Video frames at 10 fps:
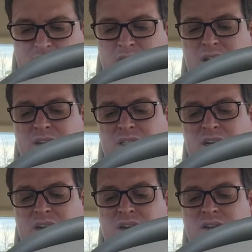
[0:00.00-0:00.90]
Hang on a
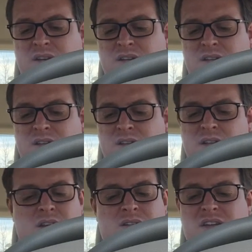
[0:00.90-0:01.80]
second here.
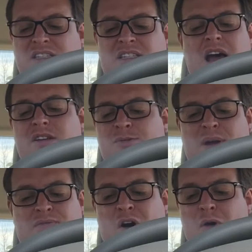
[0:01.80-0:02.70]
I'm gonna silence
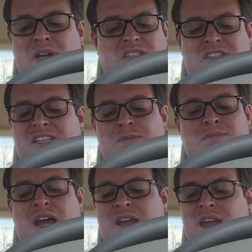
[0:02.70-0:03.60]
my phone because it
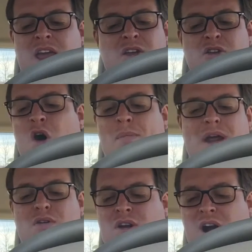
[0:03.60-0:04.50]
seems like
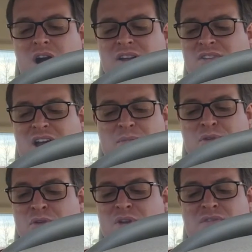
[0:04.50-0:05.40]
nobody will call until I'm
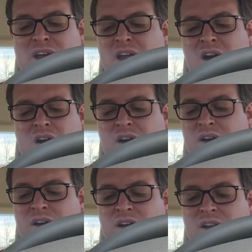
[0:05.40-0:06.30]
doing a video.
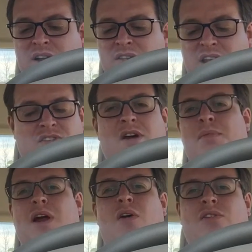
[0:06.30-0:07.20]
Then
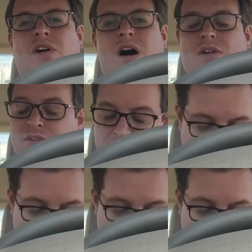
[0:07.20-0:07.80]
somebody always calls.